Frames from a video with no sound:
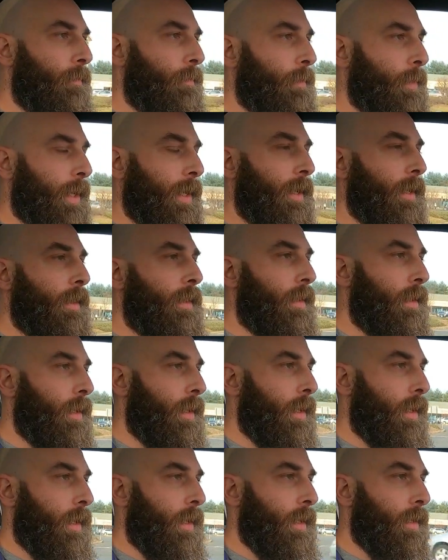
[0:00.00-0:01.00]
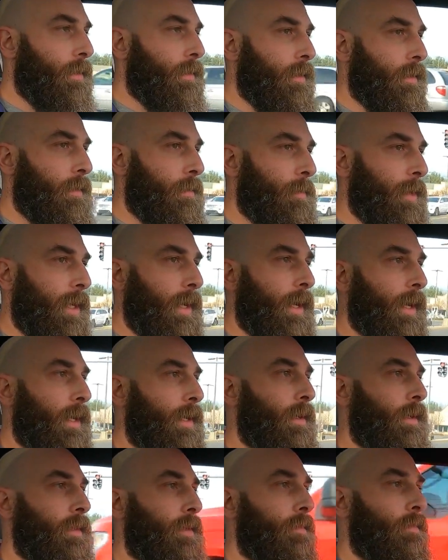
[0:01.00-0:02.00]
But it hits a little bit
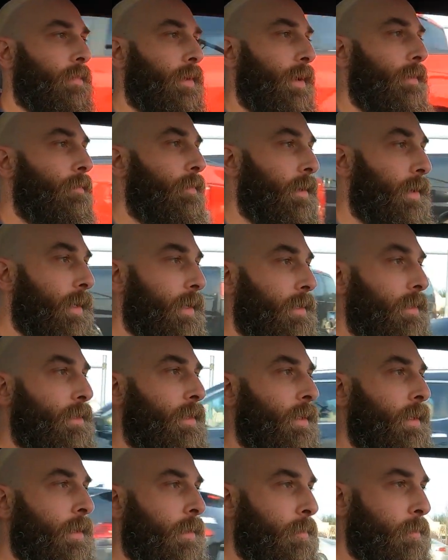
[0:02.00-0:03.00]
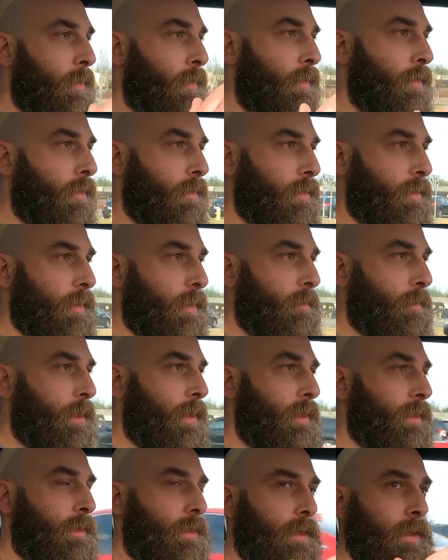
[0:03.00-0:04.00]
higher in the rev range. Both those
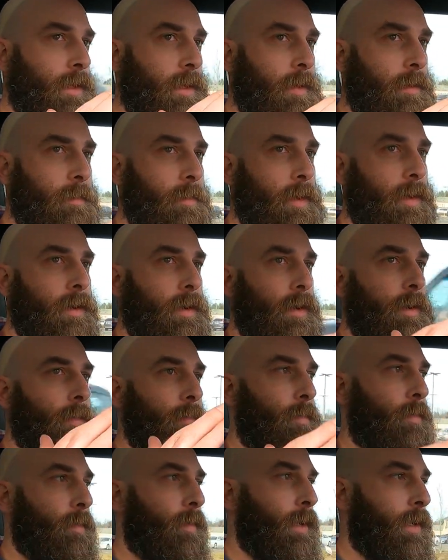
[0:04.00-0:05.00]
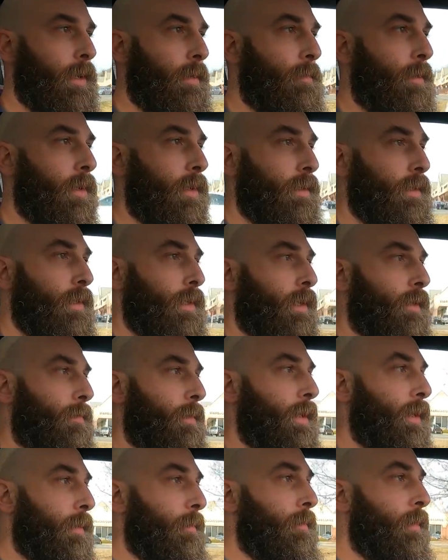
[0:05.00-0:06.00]
numbers are up a couple hundred
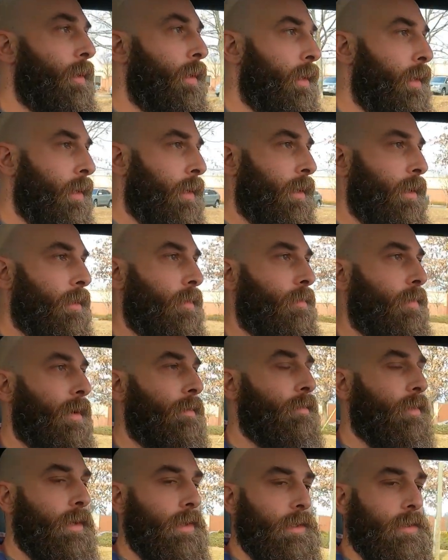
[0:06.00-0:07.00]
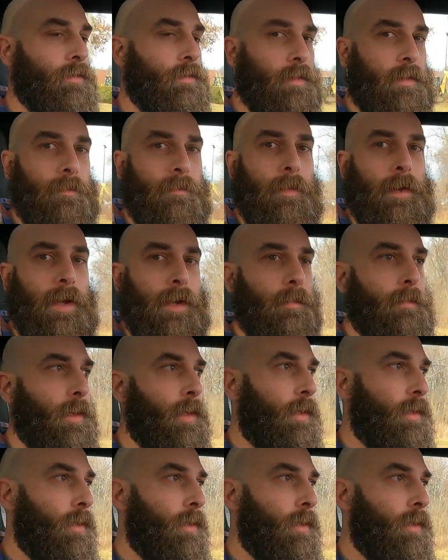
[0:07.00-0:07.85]
RPM in the rev range from mine.